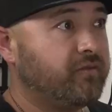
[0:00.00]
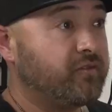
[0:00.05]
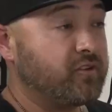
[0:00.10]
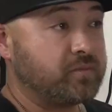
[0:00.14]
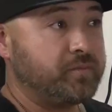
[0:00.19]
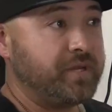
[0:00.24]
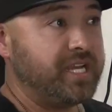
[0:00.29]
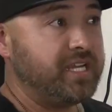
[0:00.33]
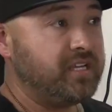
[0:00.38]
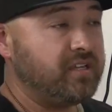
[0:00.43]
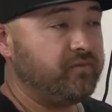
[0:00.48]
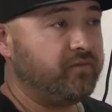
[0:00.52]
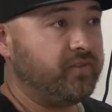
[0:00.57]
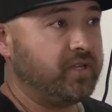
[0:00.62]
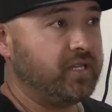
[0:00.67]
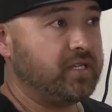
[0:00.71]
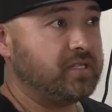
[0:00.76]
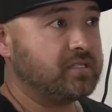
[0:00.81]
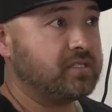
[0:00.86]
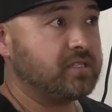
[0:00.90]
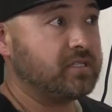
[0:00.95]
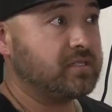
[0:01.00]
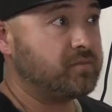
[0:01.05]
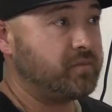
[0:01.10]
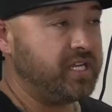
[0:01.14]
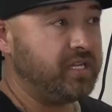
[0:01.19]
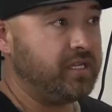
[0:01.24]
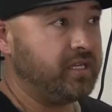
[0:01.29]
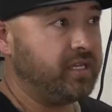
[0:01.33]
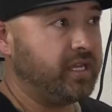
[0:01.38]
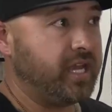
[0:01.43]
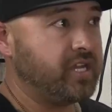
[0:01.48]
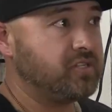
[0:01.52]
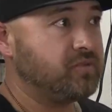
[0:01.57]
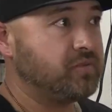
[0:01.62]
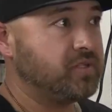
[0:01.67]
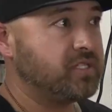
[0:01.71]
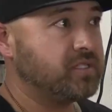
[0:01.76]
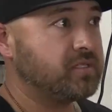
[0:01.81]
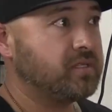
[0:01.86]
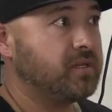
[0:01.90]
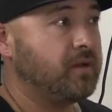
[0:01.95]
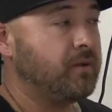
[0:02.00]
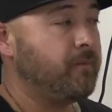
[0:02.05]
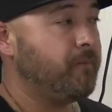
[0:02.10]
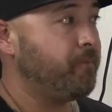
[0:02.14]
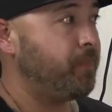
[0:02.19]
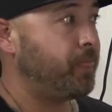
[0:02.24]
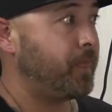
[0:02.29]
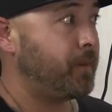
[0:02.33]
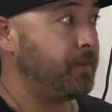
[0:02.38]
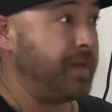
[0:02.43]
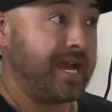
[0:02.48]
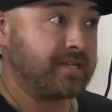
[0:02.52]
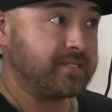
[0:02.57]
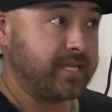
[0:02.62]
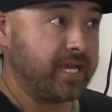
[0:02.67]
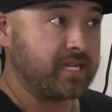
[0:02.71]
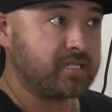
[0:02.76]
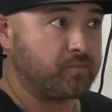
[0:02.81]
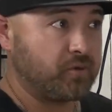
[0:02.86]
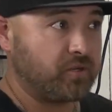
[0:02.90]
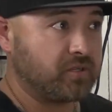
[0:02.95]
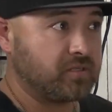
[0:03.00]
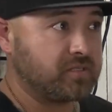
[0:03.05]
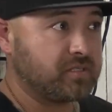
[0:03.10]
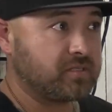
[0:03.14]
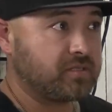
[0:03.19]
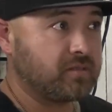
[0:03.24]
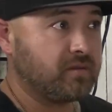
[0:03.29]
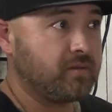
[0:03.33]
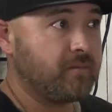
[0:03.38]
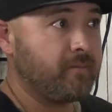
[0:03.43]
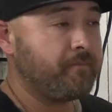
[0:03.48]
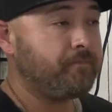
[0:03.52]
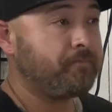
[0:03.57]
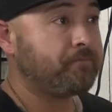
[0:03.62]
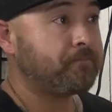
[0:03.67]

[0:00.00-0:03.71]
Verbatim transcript: speaking fees and speaking engagements as experts. But you're not